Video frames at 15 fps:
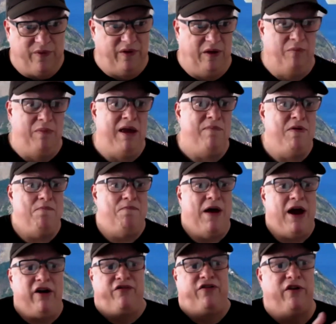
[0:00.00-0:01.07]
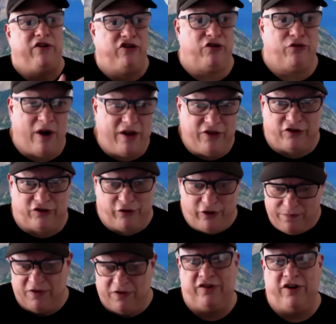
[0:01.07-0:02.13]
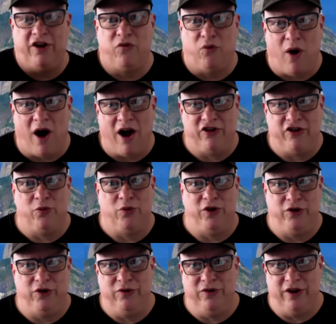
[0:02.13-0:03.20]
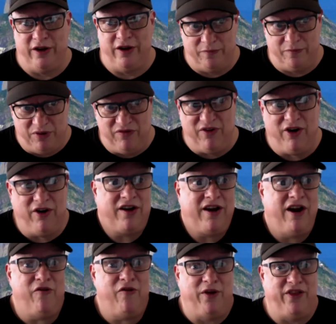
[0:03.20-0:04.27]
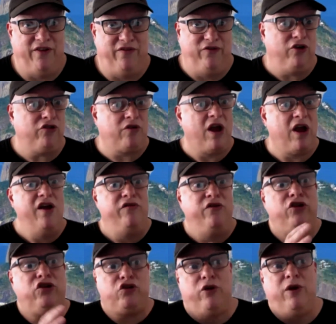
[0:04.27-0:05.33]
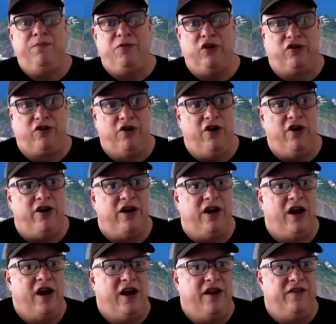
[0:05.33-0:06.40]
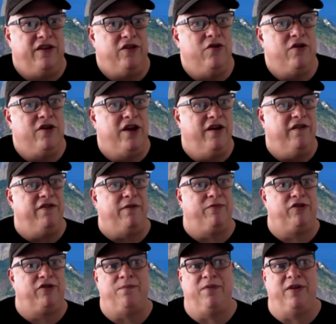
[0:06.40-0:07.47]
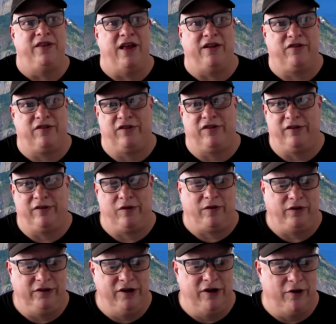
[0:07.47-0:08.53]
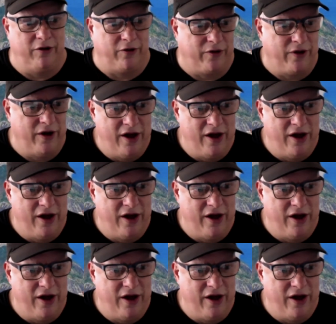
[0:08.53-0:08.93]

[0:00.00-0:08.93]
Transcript: It may be better if they just read the script instead of watching what you did. Be very careful that. If your if your script is good, and then you give them something that's you know